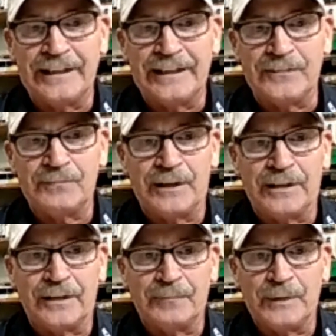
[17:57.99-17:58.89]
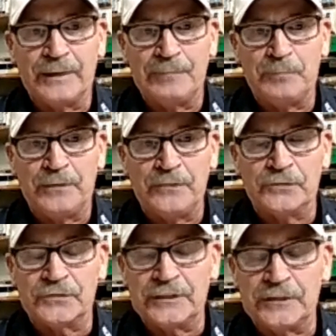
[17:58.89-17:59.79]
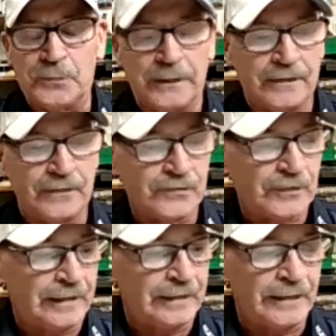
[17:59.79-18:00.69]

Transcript: the eight picture sequence.